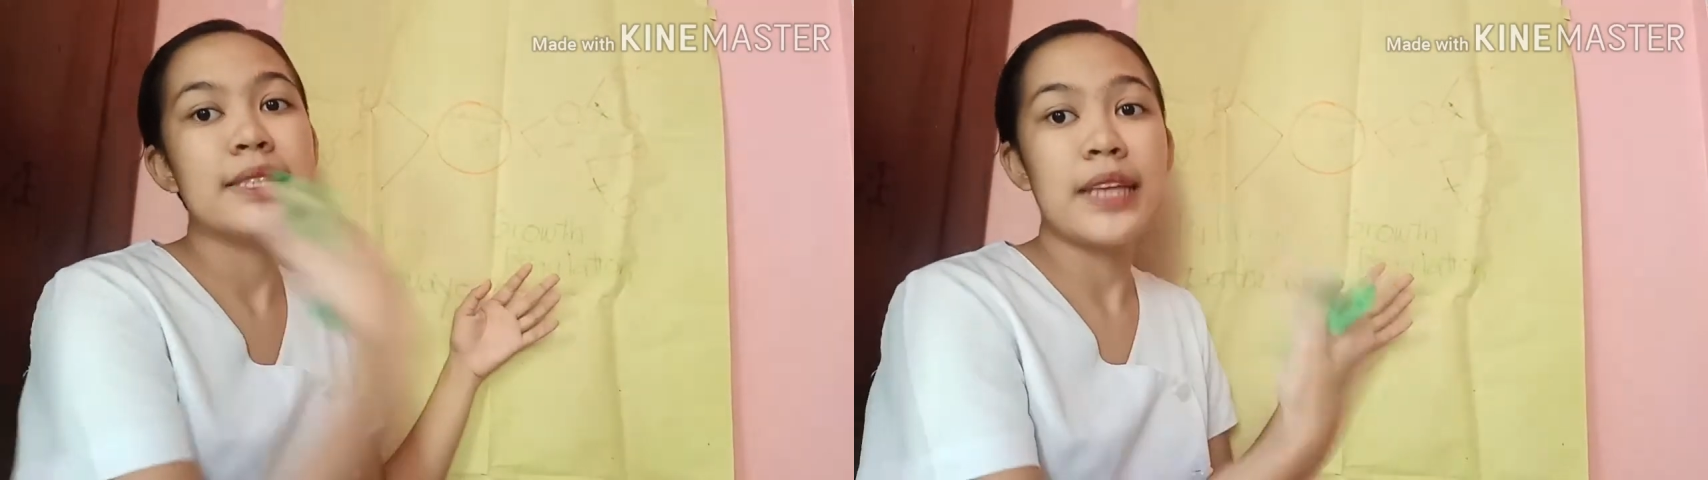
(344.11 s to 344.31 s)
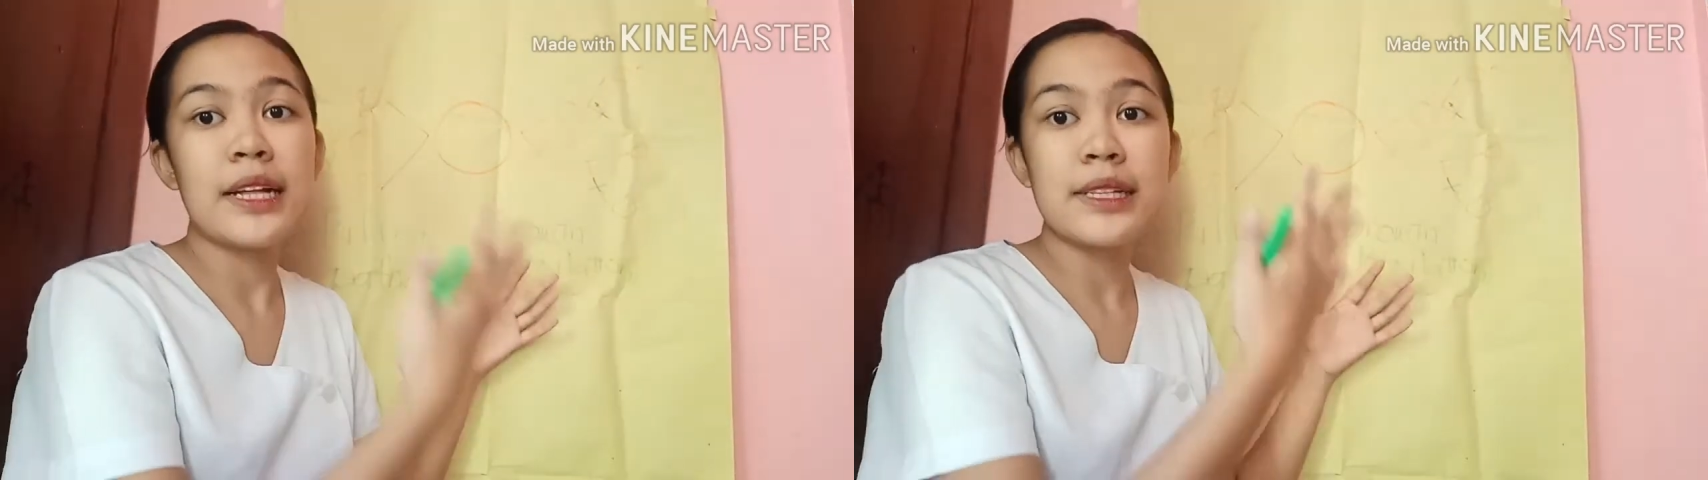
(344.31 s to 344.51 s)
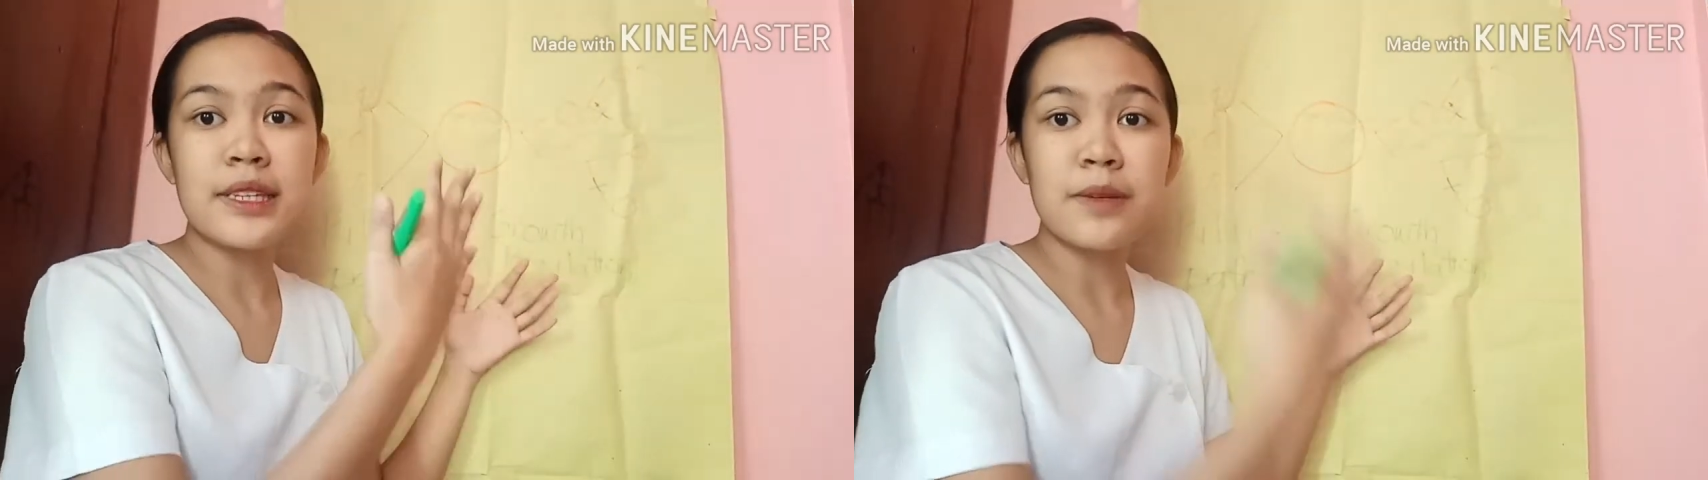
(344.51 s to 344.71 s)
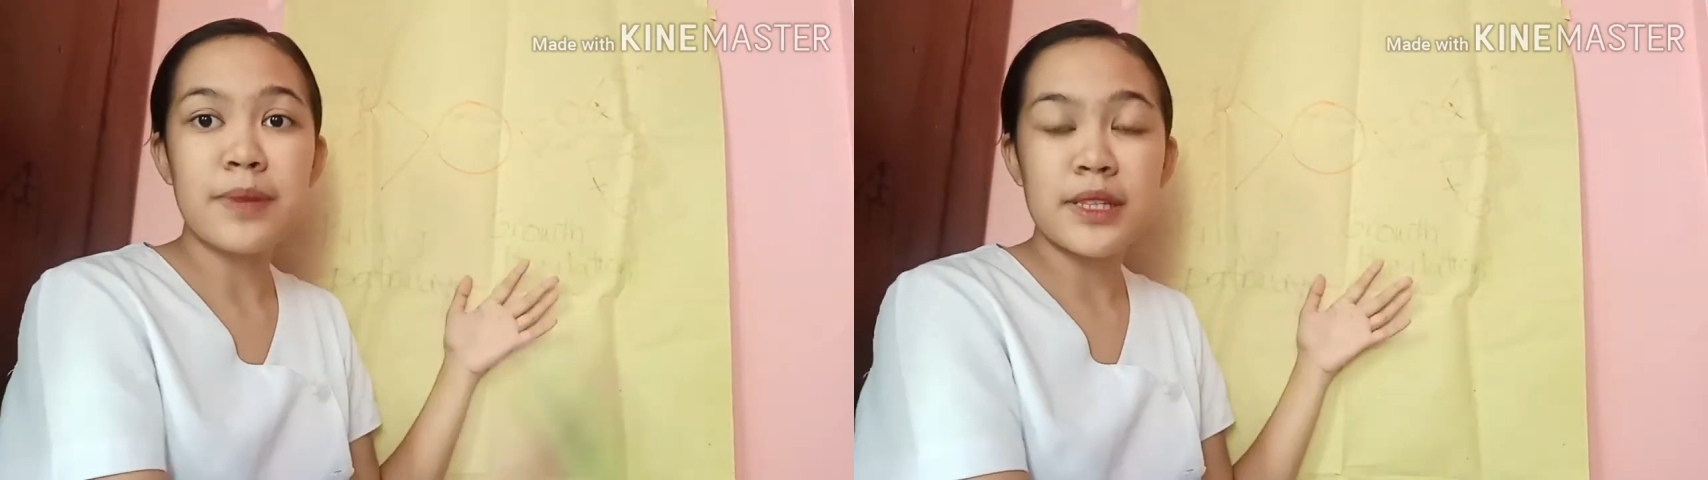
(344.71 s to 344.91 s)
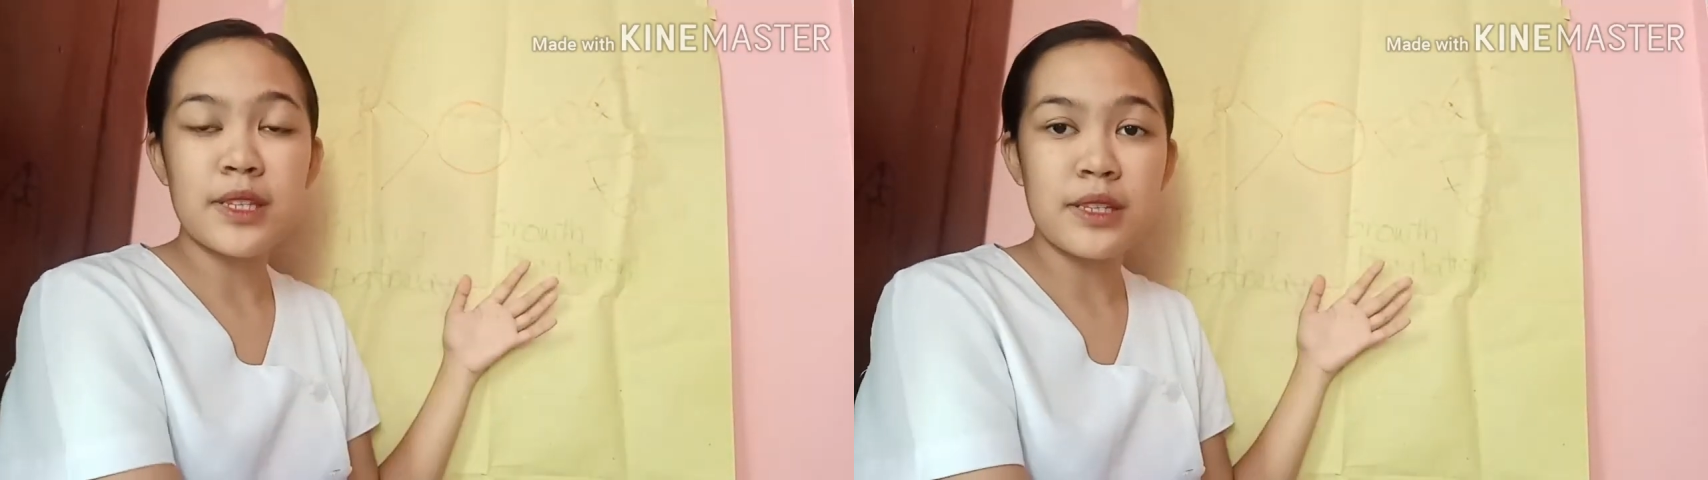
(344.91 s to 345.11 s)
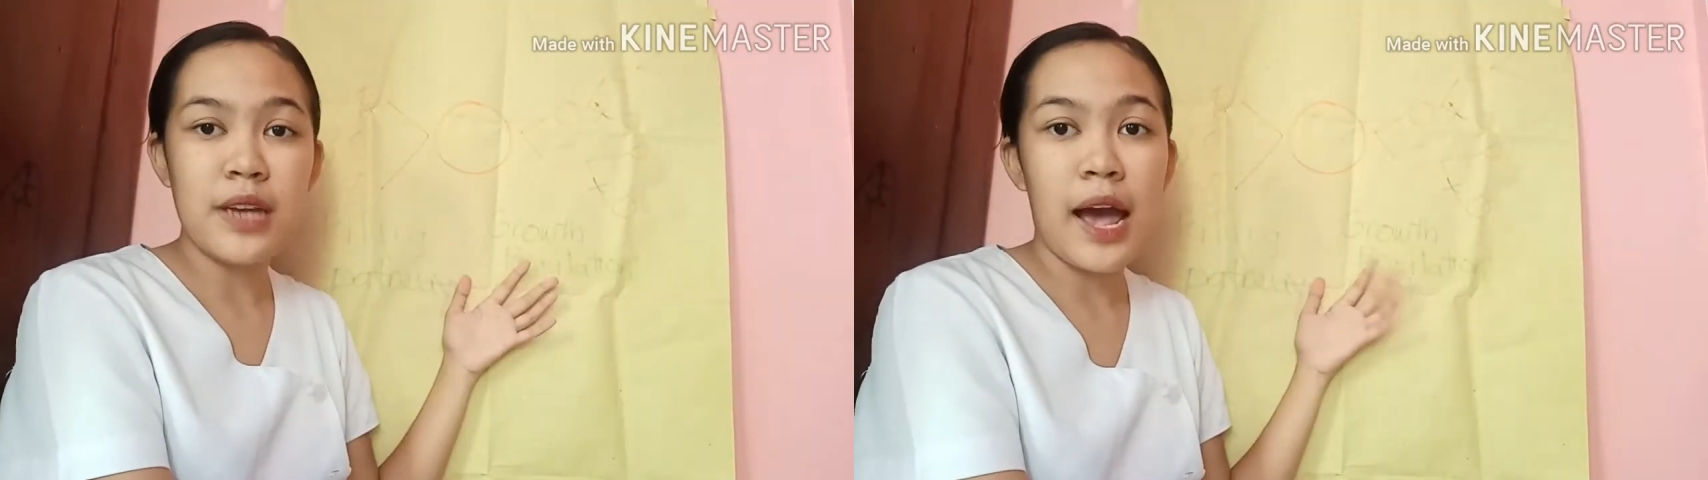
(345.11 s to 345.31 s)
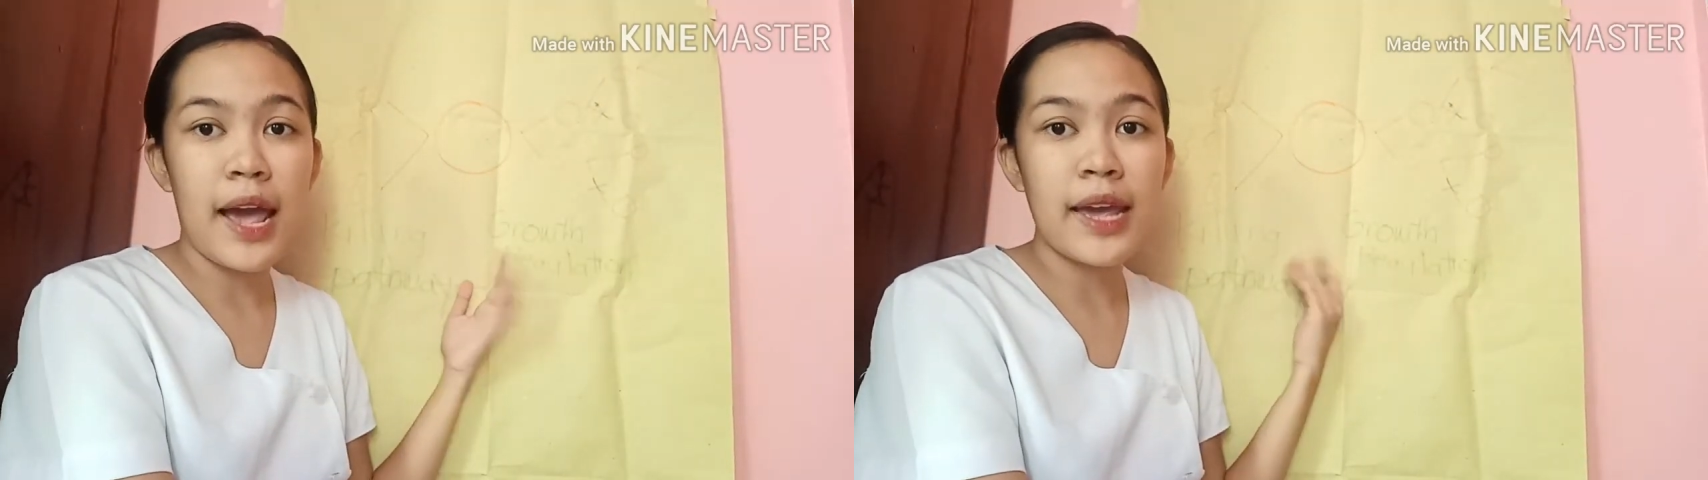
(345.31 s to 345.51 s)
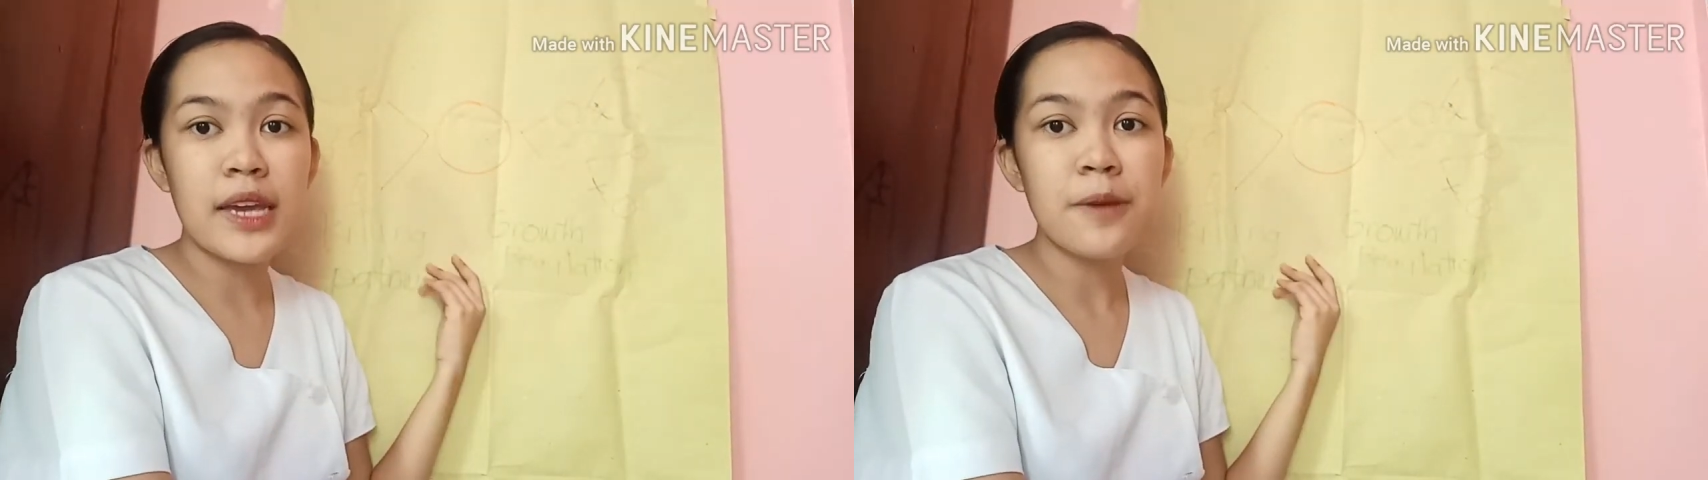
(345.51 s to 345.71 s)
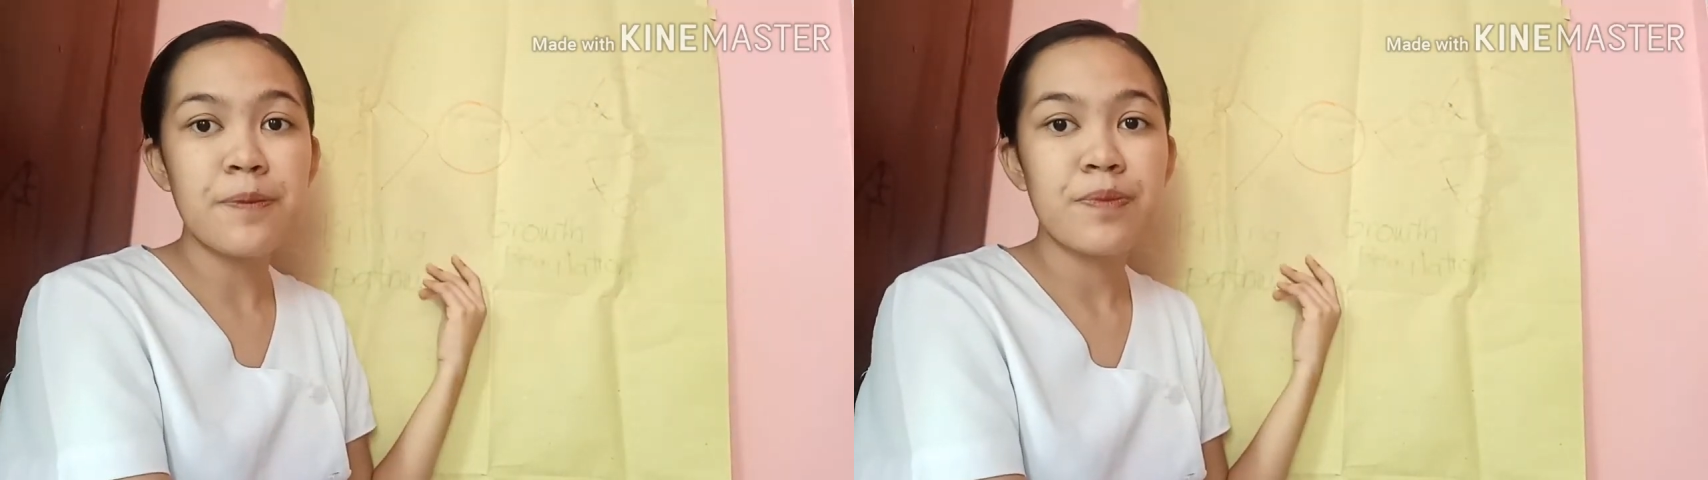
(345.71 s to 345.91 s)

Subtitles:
cells are meant to die.